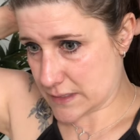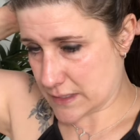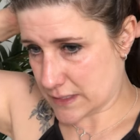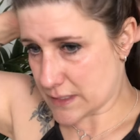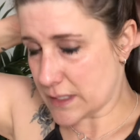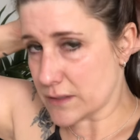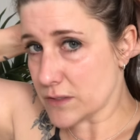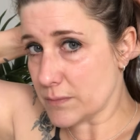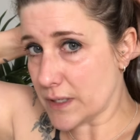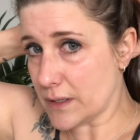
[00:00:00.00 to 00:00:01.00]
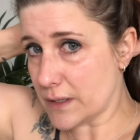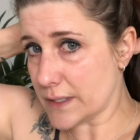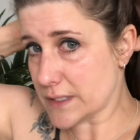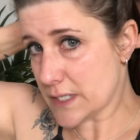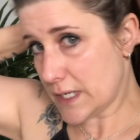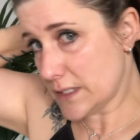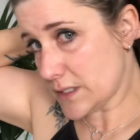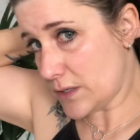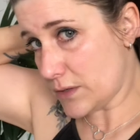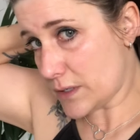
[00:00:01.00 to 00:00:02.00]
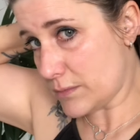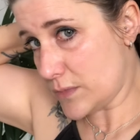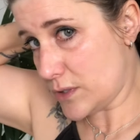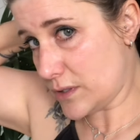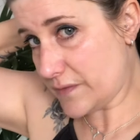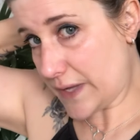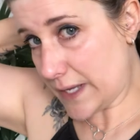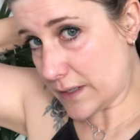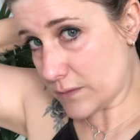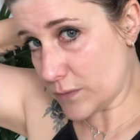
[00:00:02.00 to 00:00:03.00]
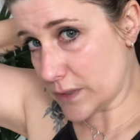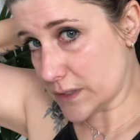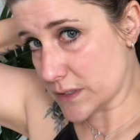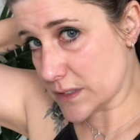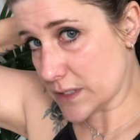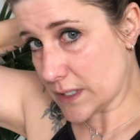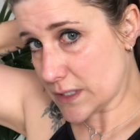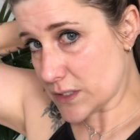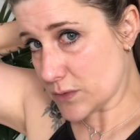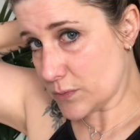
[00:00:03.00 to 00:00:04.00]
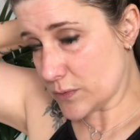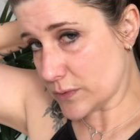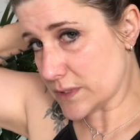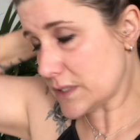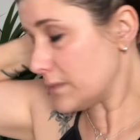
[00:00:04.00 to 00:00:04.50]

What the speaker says: that tension behind. So you're going to move inwards towards the